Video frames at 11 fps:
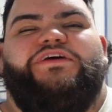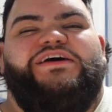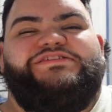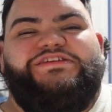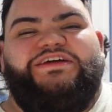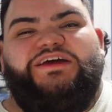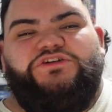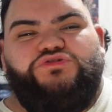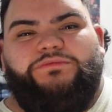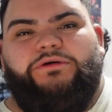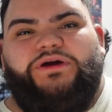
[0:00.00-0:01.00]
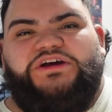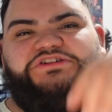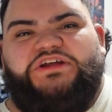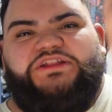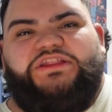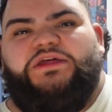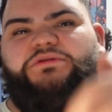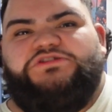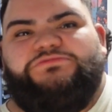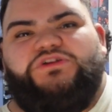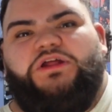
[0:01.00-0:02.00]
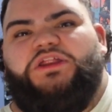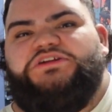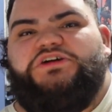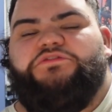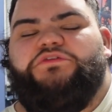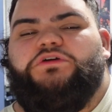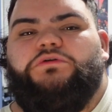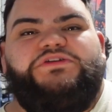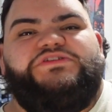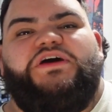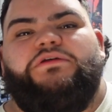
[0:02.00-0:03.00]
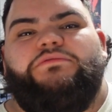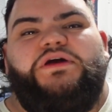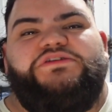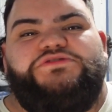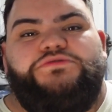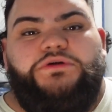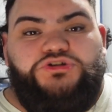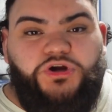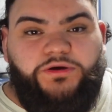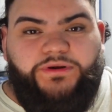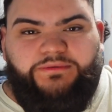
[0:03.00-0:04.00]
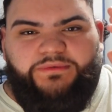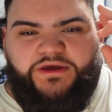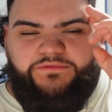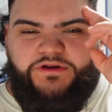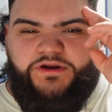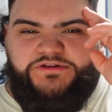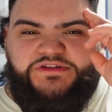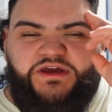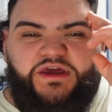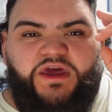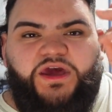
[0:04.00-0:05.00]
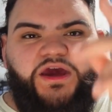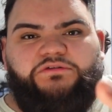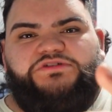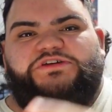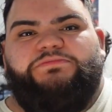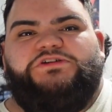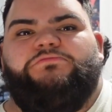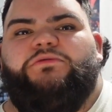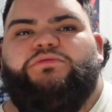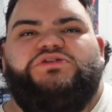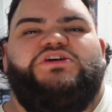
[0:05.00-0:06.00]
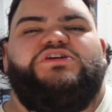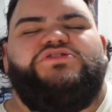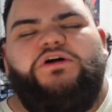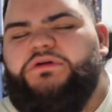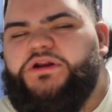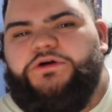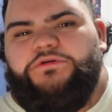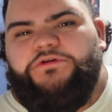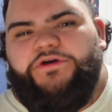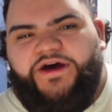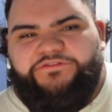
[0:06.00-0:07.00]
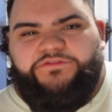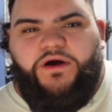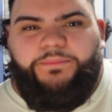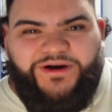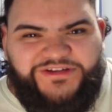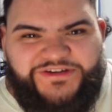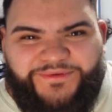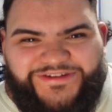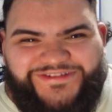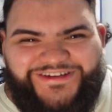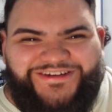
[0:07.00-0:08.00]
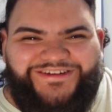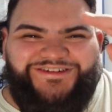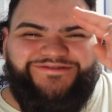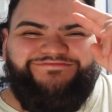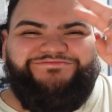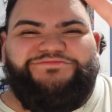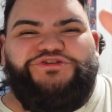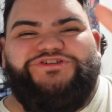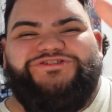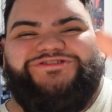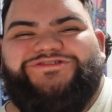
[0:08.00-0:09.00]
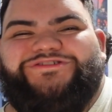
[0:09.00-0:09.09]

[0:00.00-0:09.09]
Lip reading: If you guys did enjoy my reaction, hit the like button and subscribe to the channel if you're new. Peace out, guys. Remember, guys, to enjoy every day, make every day an awesome day. Everyone, stay positive, be positive. You guys already know, have a positive mindset. Peace.